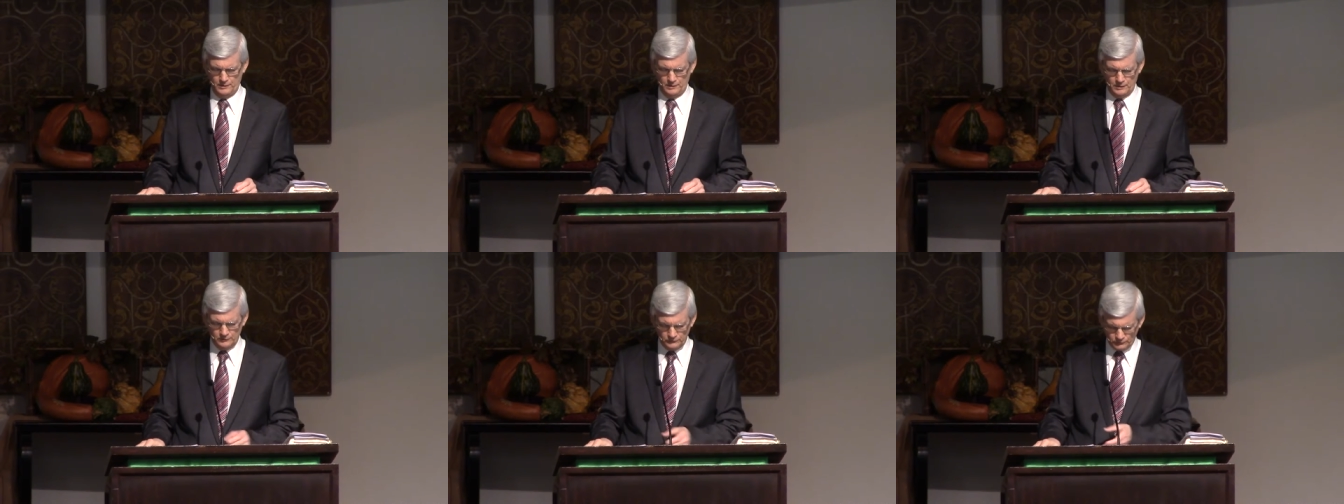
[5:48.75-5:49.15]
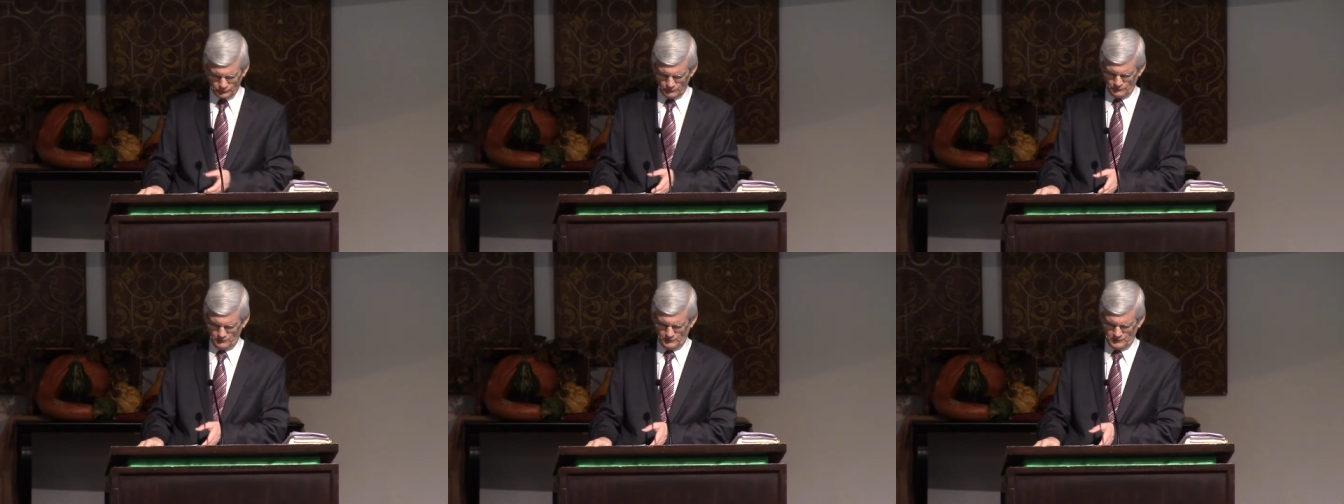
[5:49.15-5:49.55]

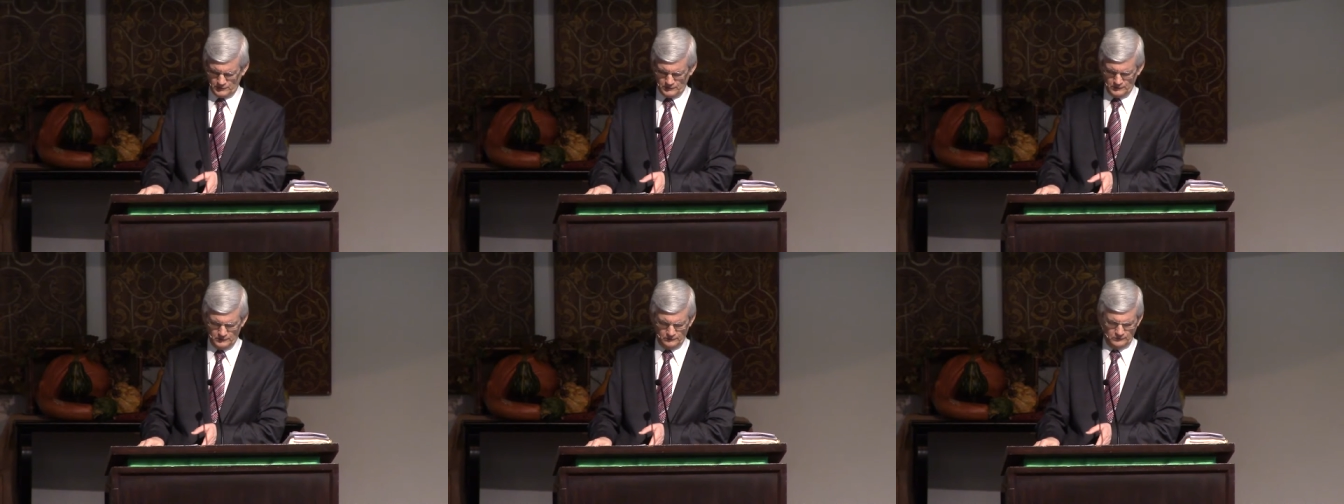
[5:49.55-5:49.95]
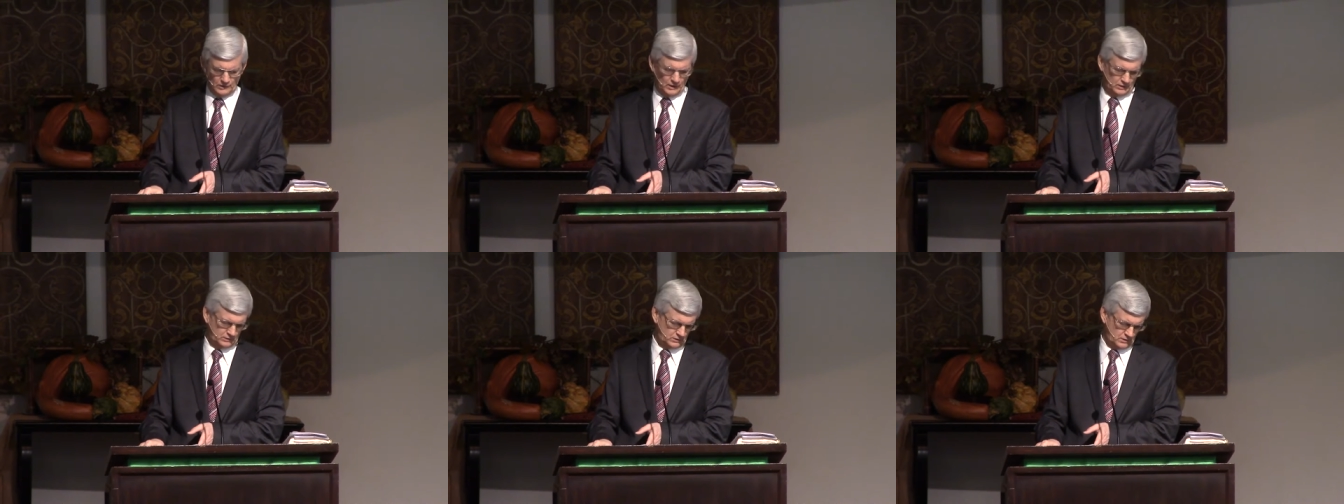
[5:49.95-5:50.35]
uncertainties
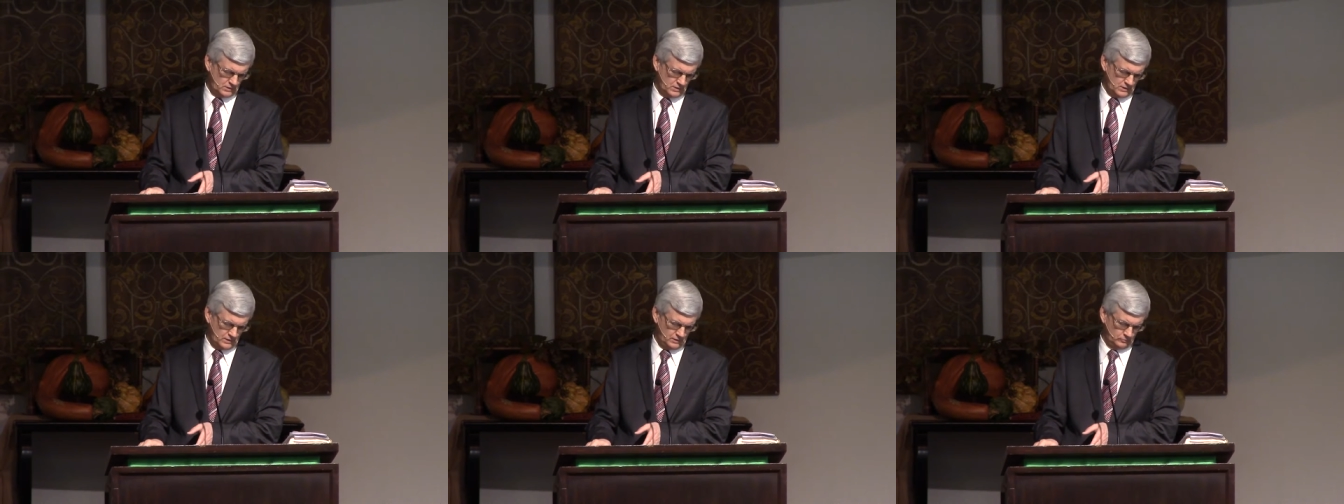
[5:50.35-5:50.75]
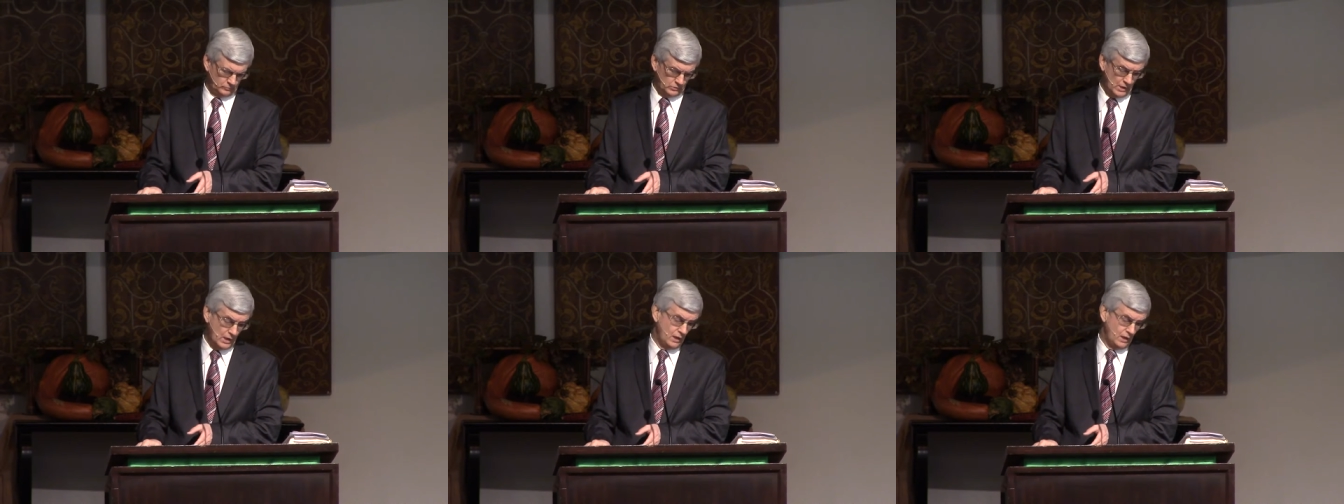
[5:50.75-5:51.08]
at times